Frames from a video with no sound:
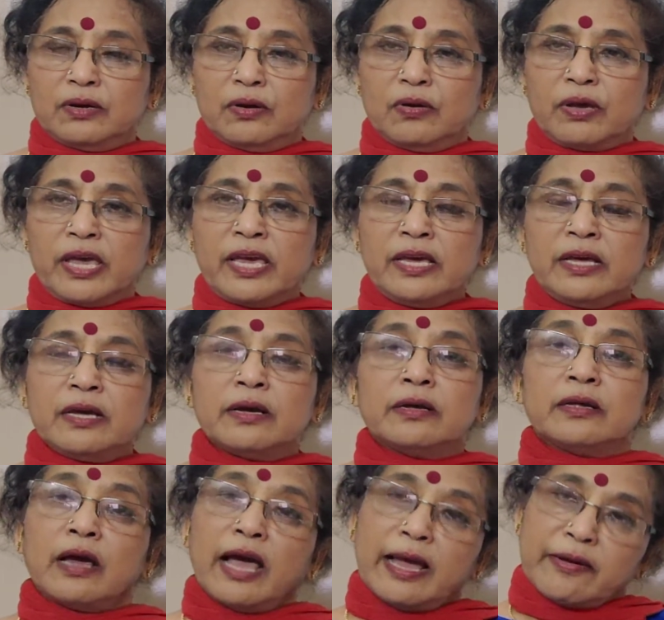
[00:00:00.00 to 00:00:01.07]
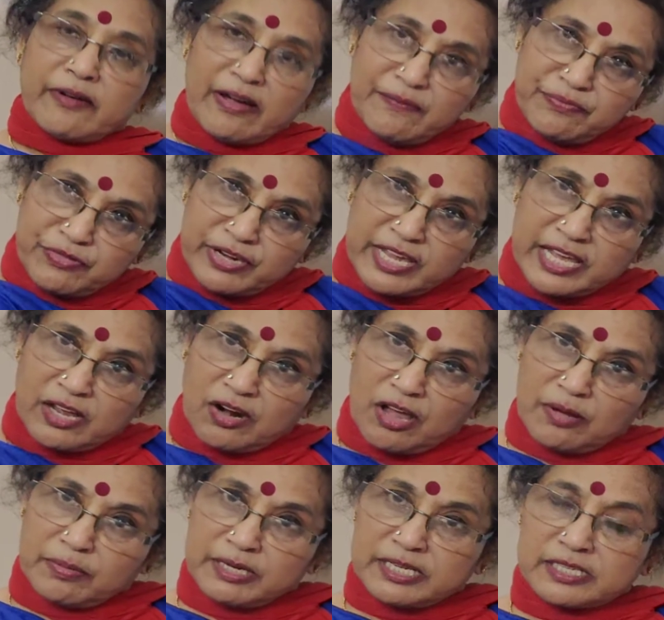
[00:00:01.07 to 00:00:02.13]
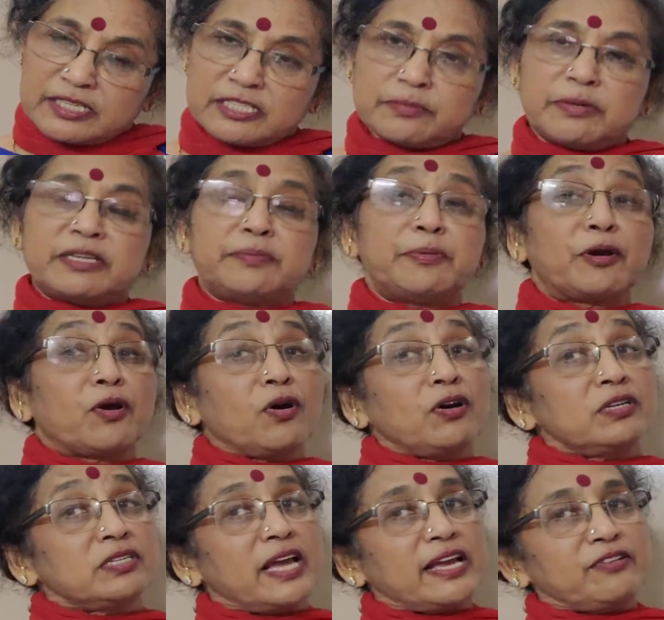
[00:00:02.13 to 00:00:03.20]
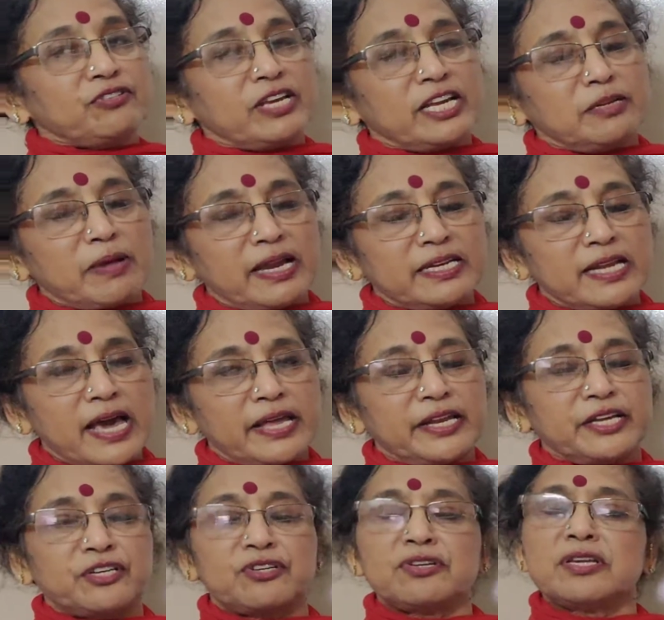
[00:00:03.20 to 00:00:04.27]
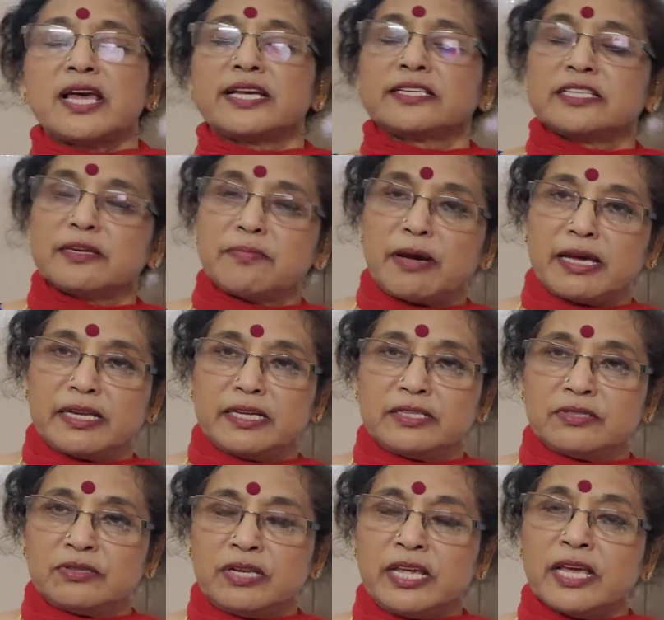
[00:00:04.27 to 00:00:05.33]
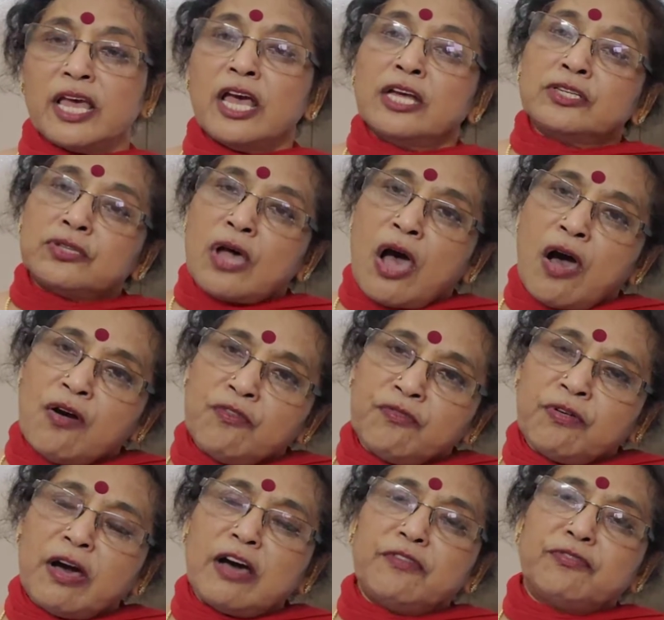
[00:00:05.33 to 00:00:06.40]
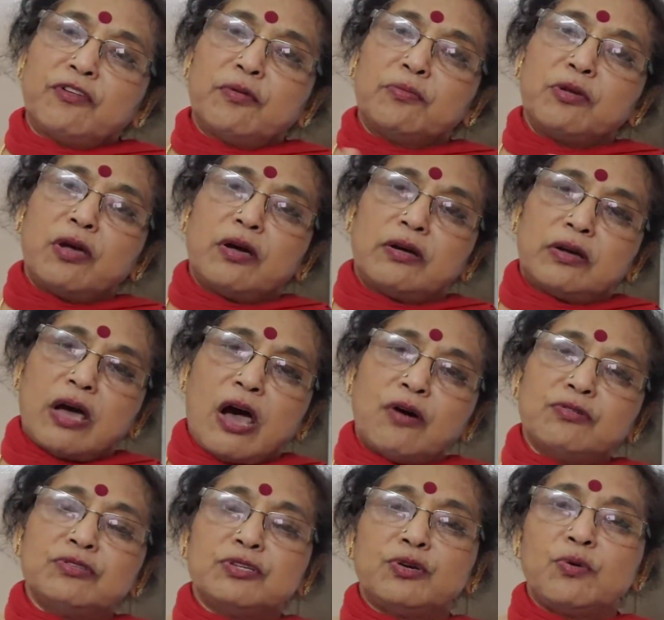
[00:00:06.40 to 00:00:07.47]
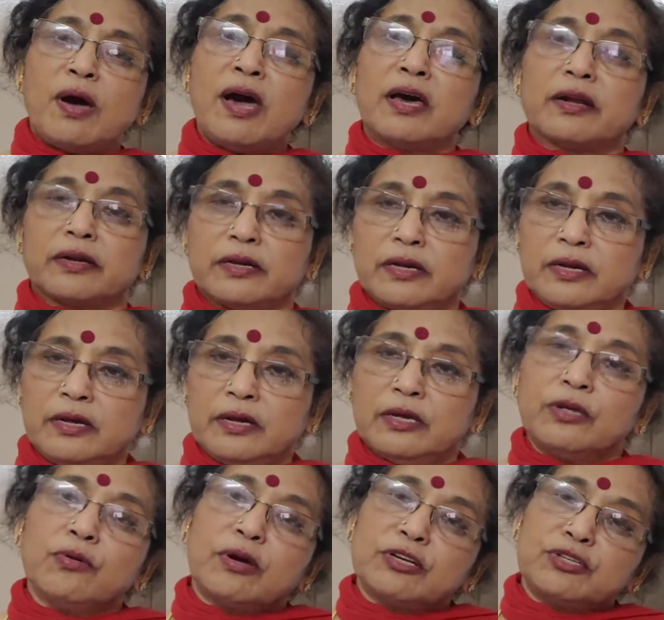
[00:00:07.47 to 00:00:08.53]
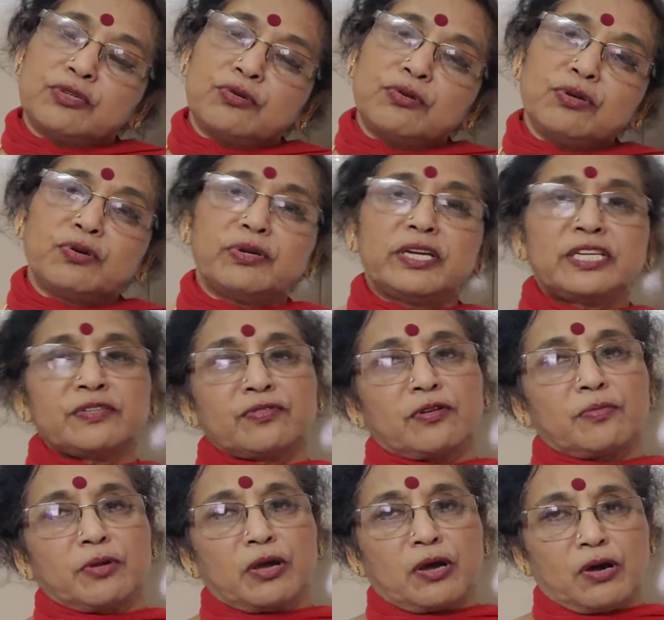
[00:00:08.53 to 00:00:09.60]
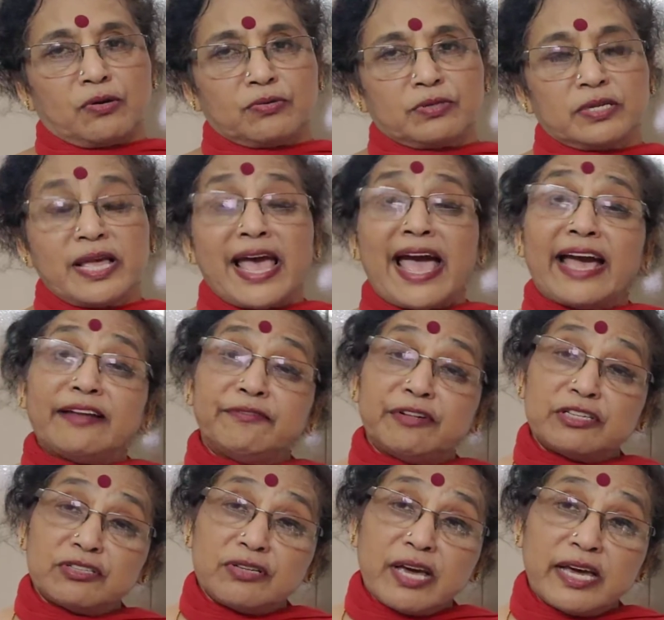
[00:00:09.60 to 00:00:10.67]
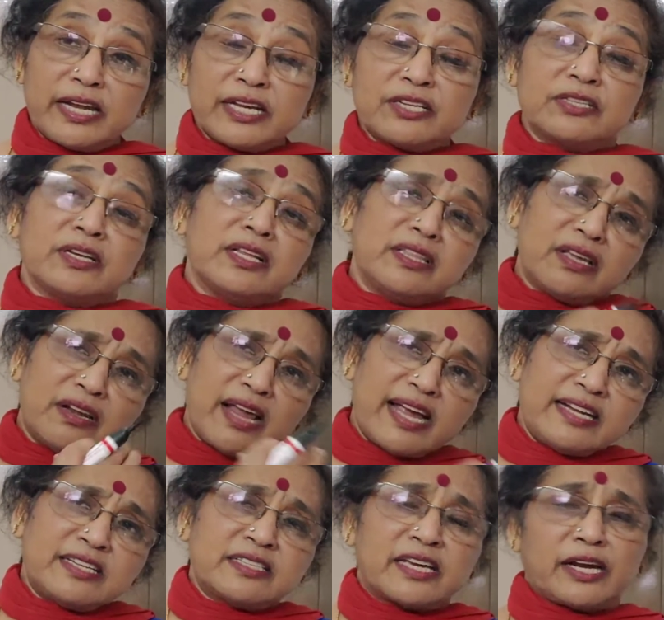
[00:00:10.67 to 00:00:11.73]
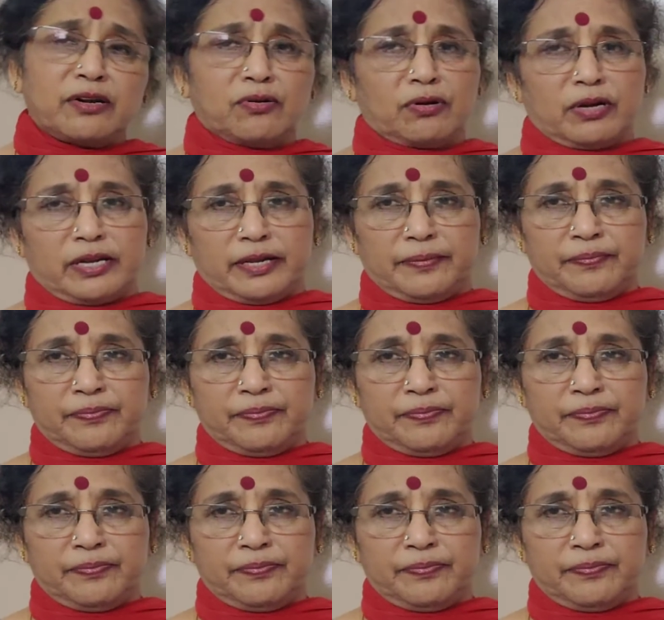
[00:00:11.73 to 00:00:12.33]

Okay, I come 3 kilometers, but because I change my direction, I say minus 3. So how far from your house you are? You are 2 units from your house. And which direction? In the right side only.